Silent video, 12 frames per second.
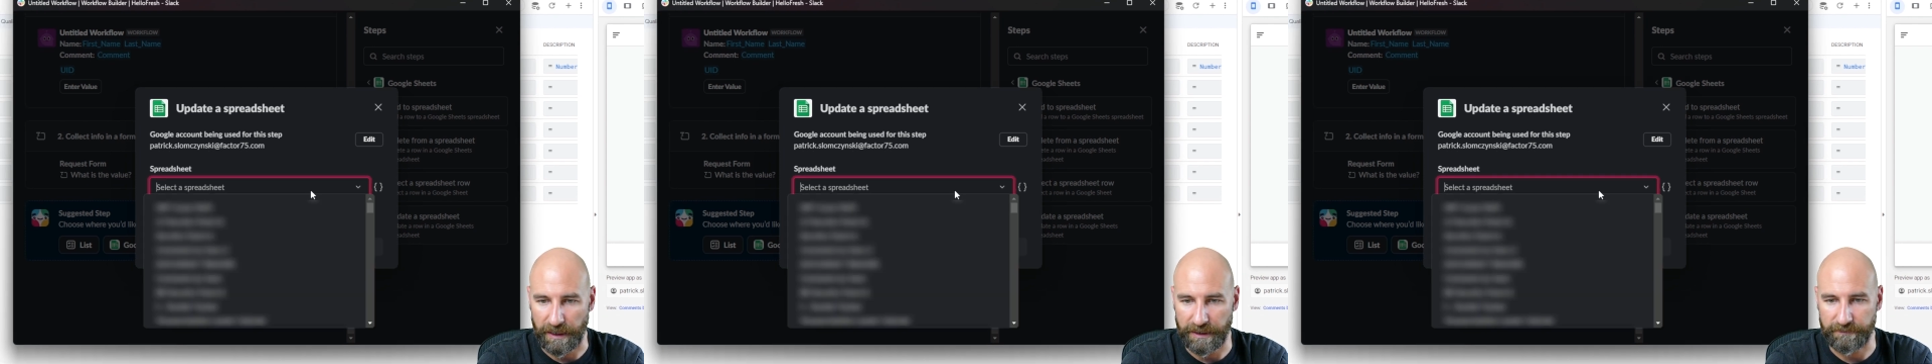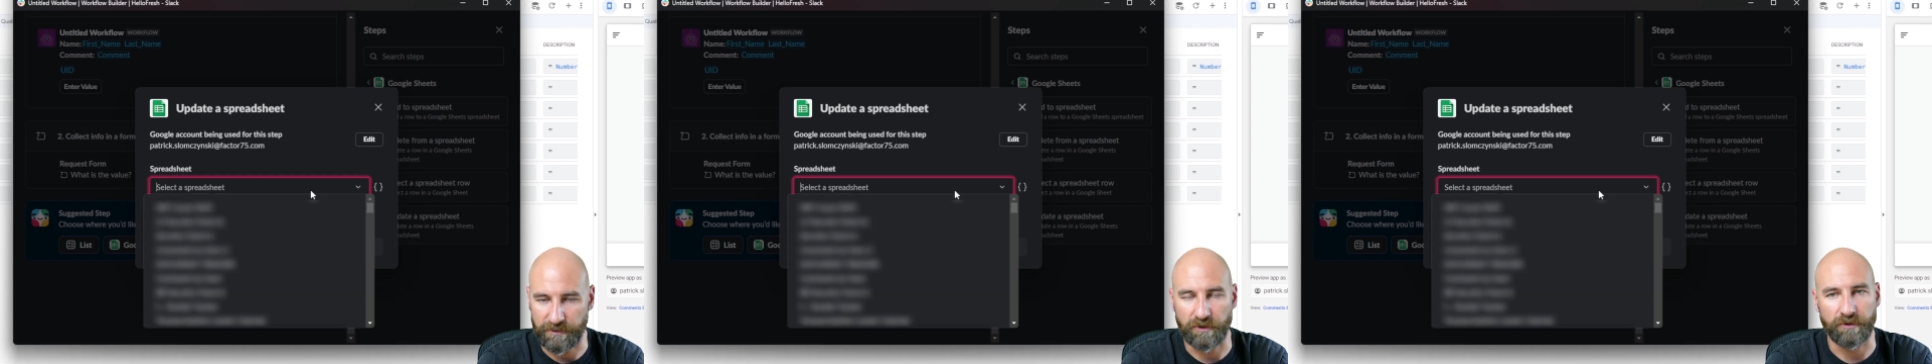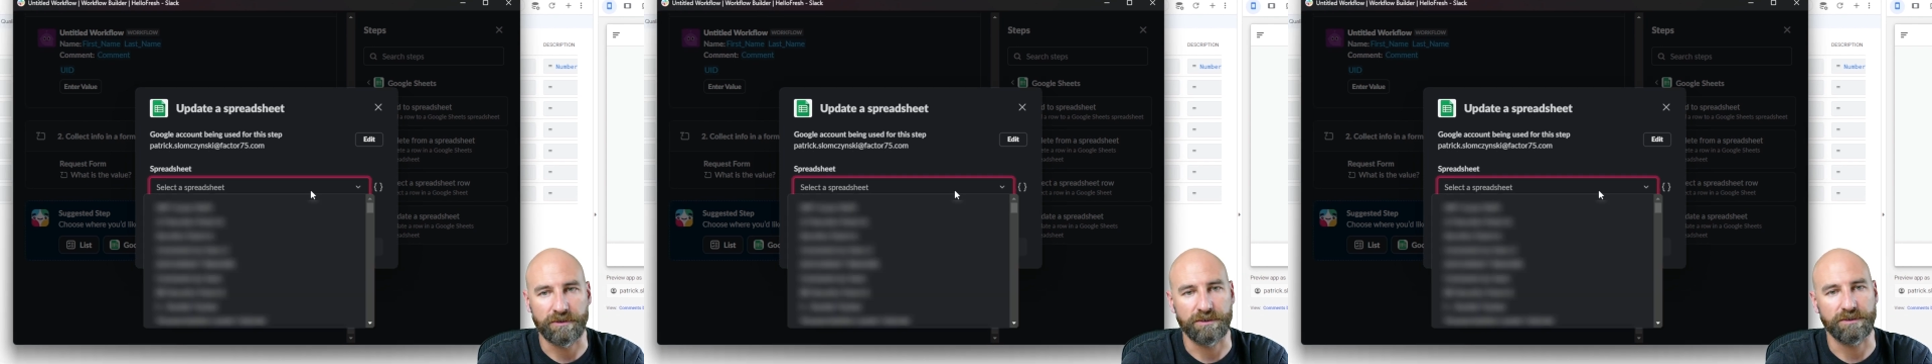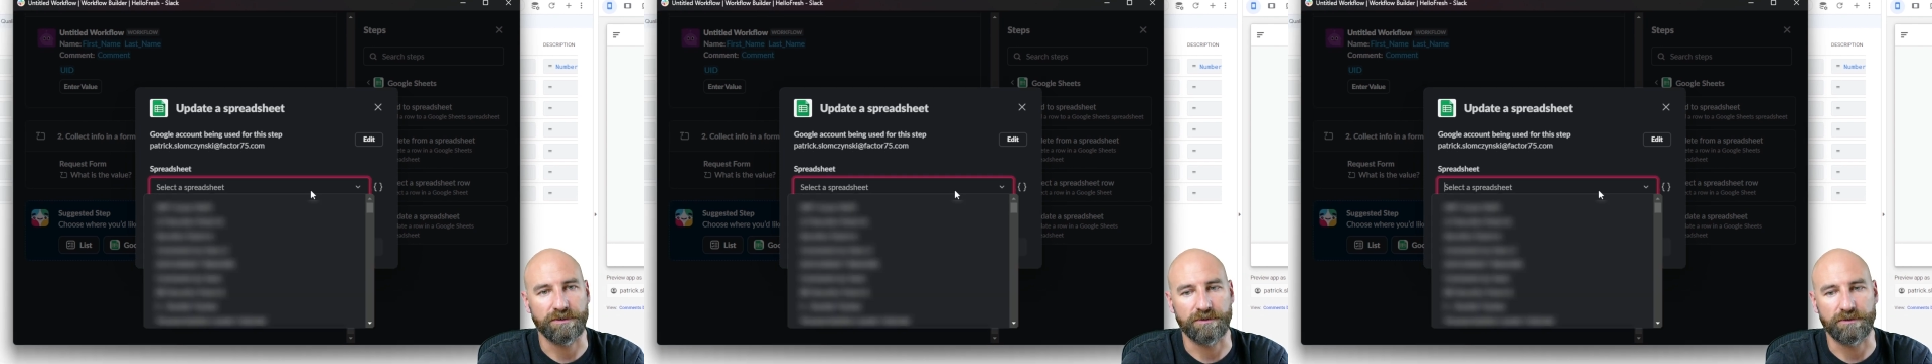I am going
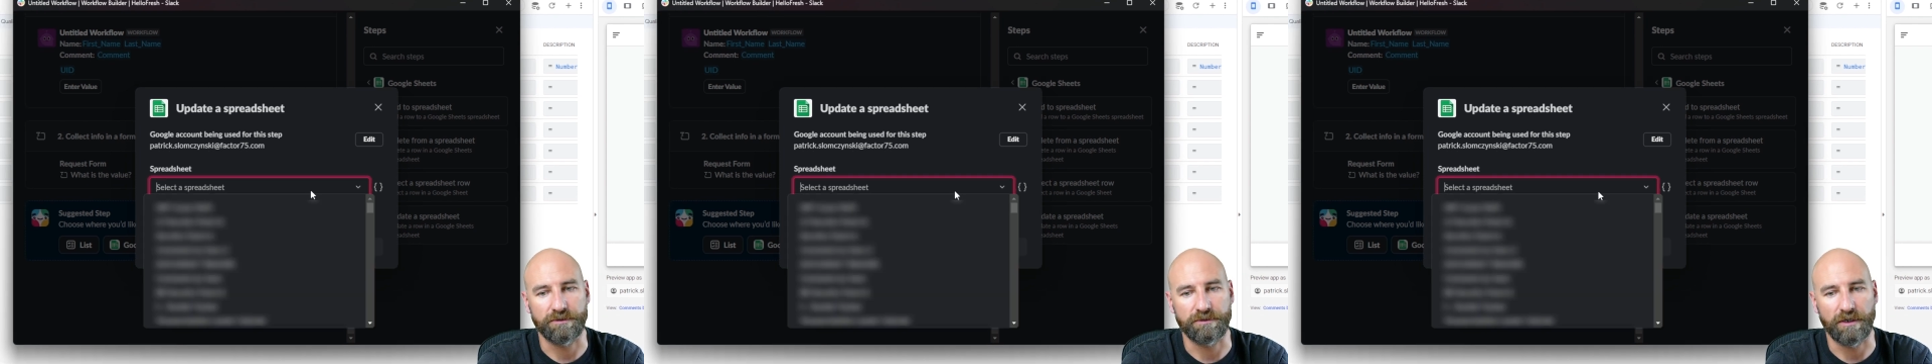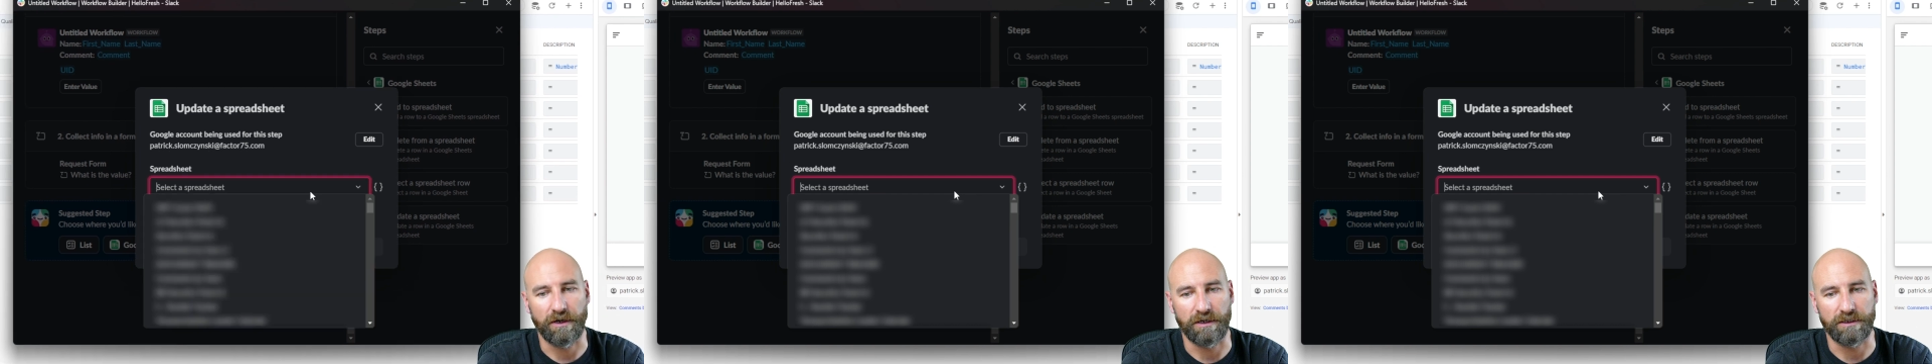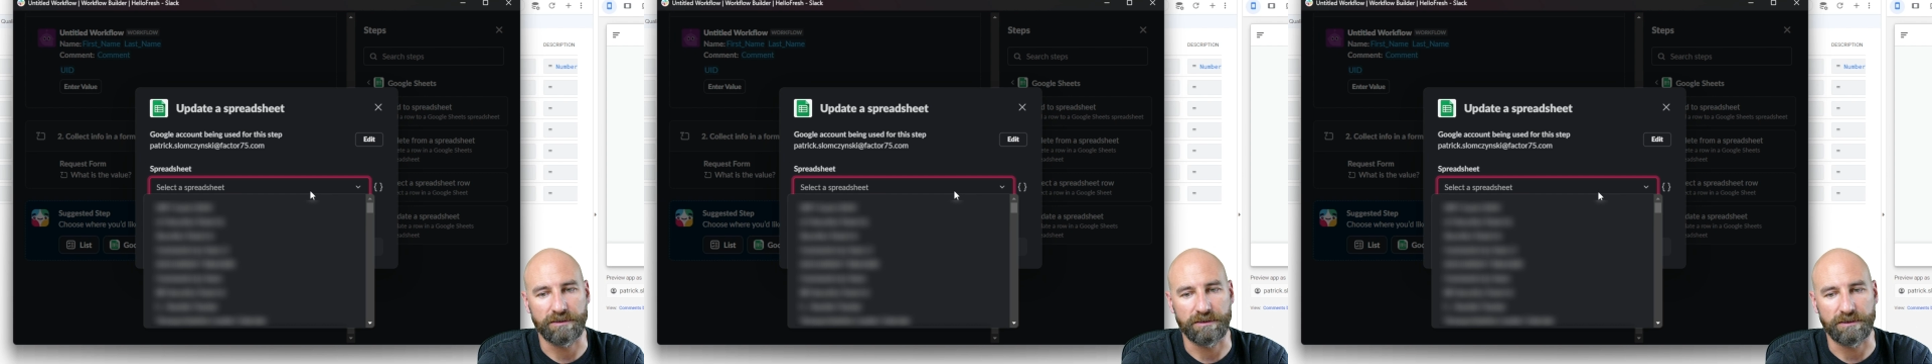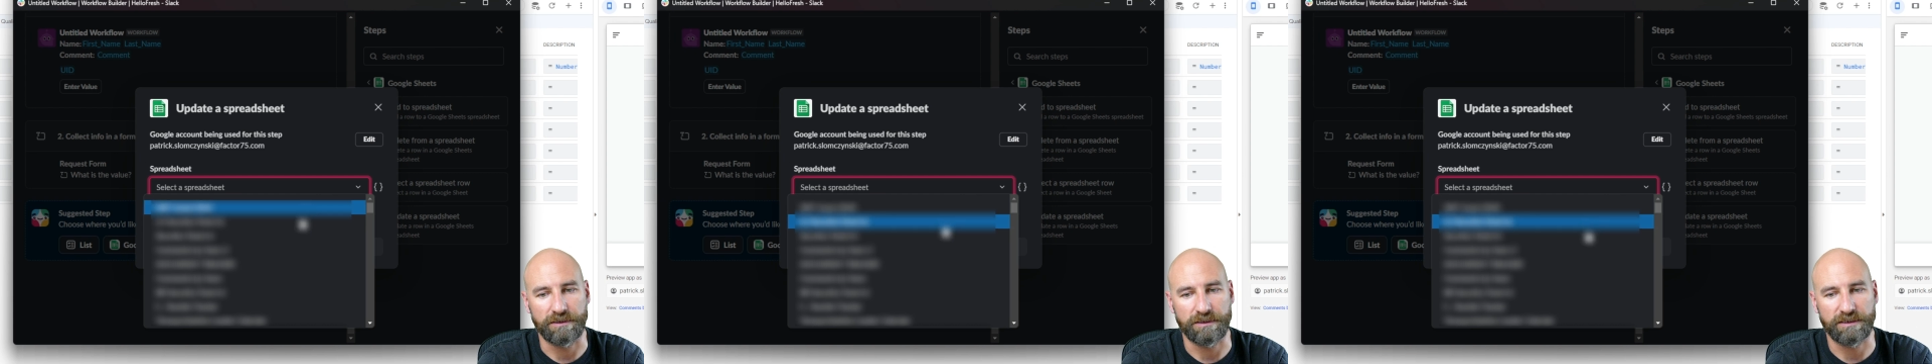to call this